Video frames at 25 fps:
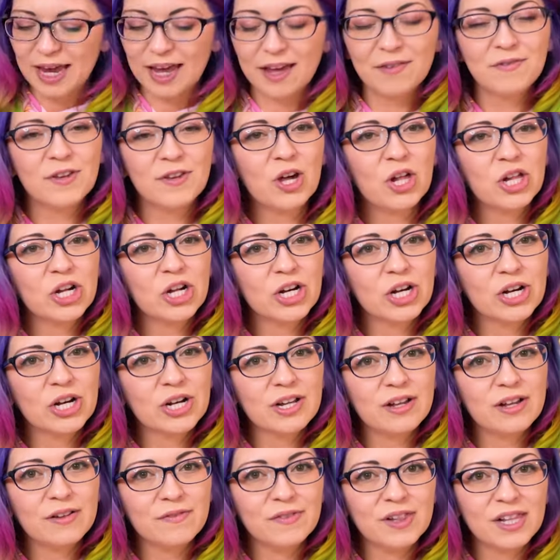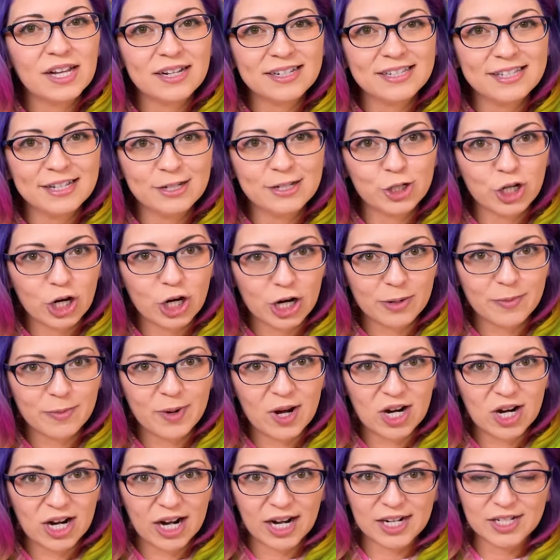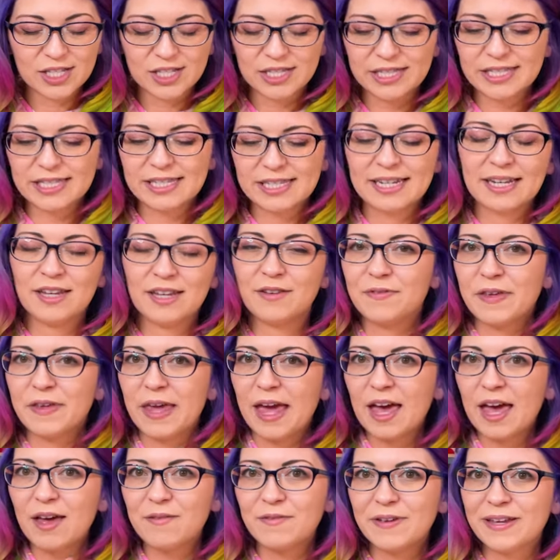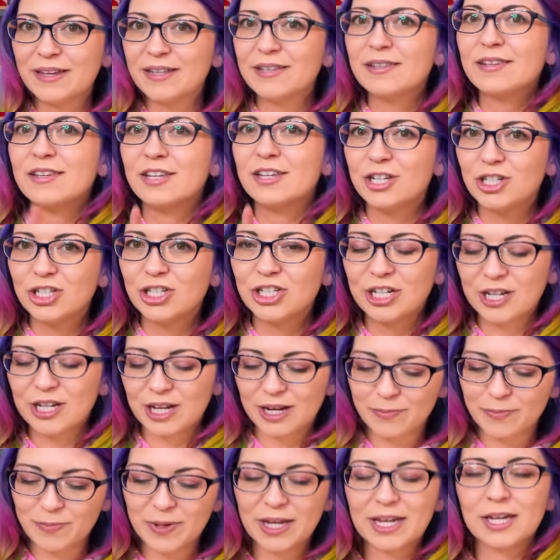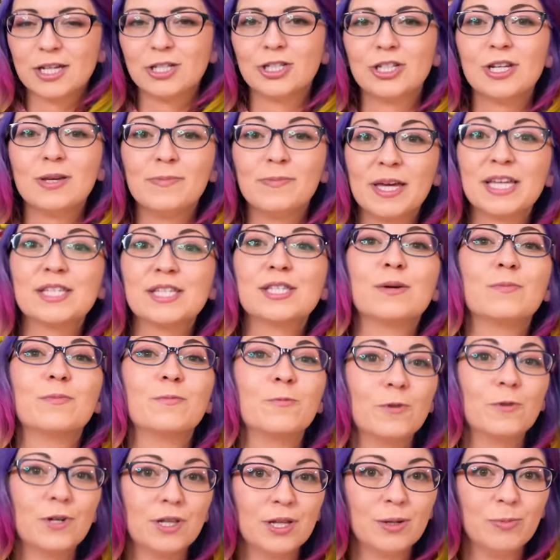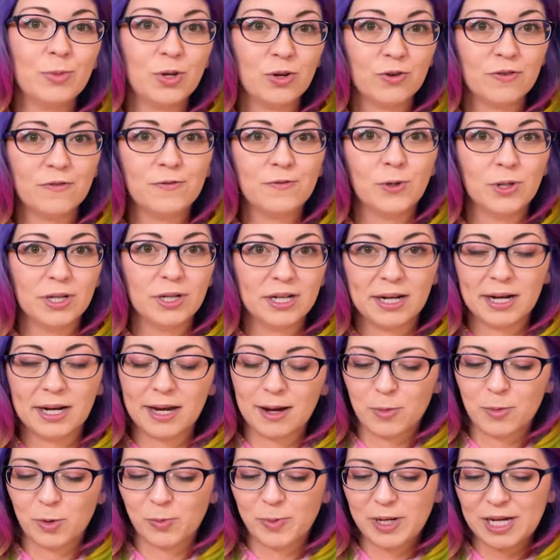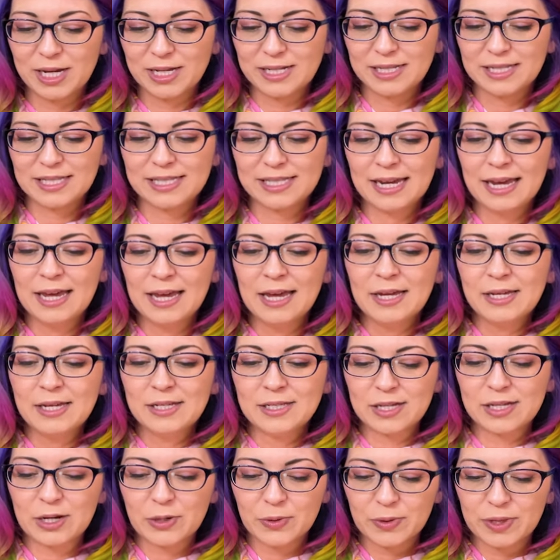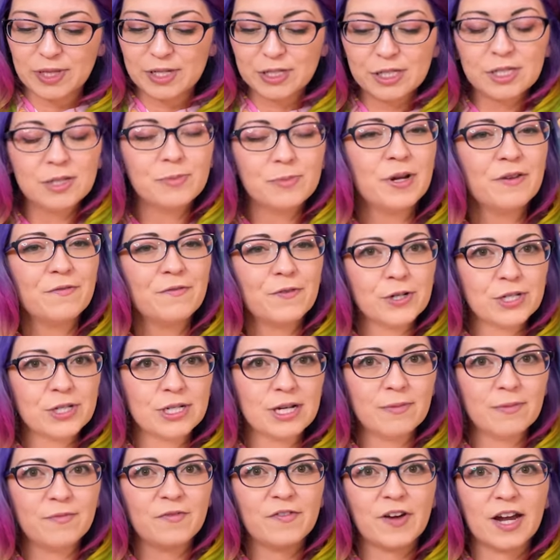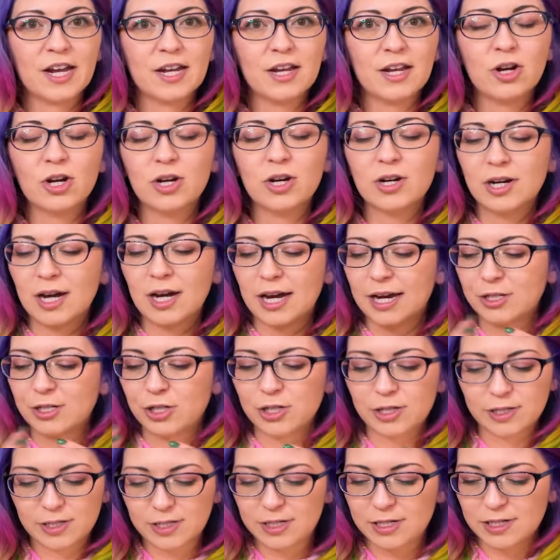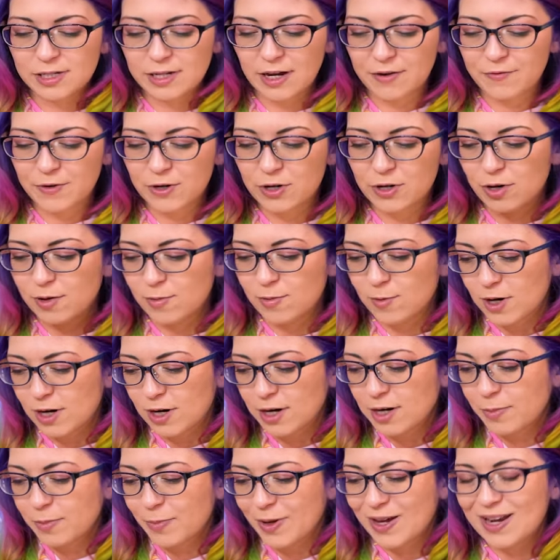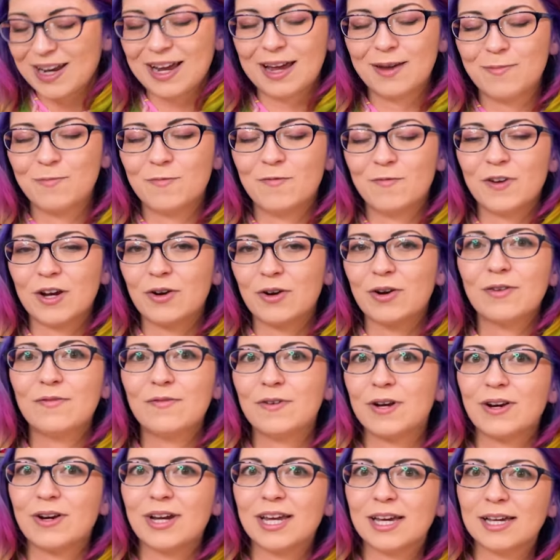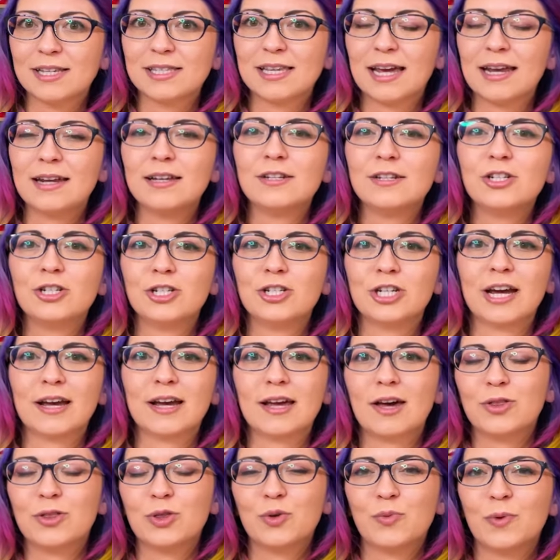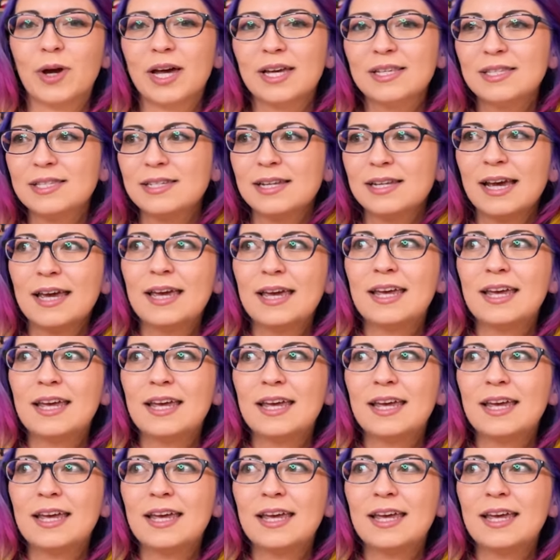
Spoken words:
Have y'all heard of LuxiCharm Arts? If you haven't, you should, because she makes some really beautiful enamel pins. So this is my first time finding her. I just discovered her work, but I'm very, very excited to check out the rest.